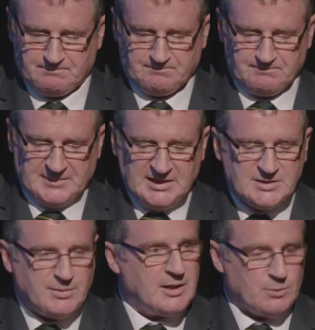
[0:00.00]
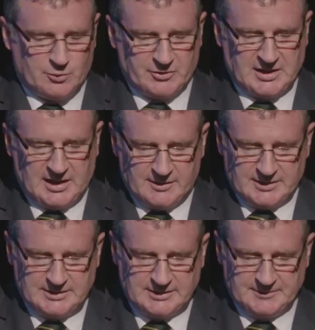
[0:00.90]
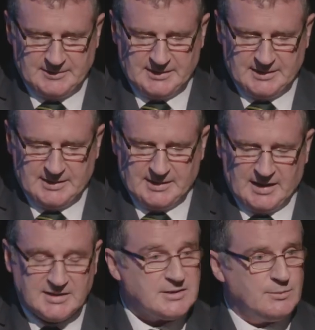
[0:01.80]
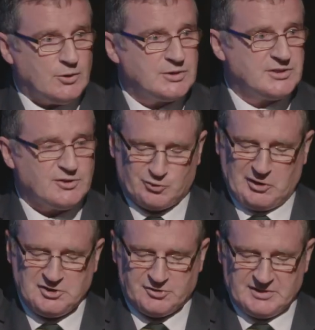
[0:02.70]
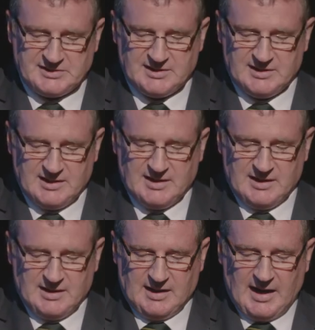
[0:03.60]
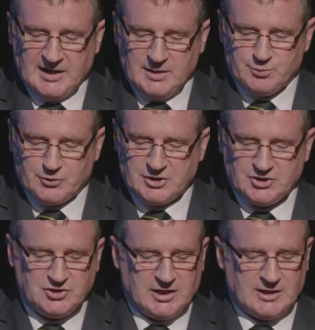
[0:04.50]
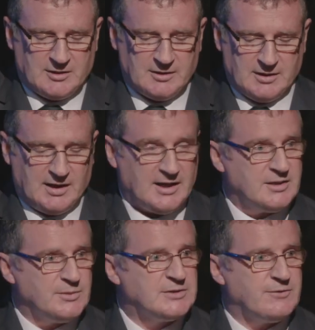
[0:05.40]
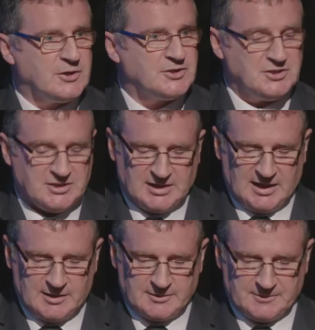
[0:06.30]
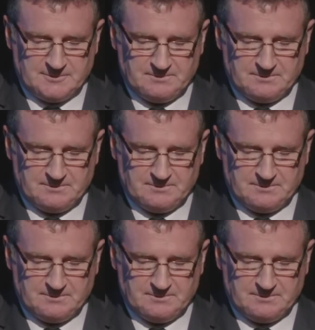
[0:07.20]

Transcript: these men were regarded as the most treacherous any British jailer had the misfortune to guard.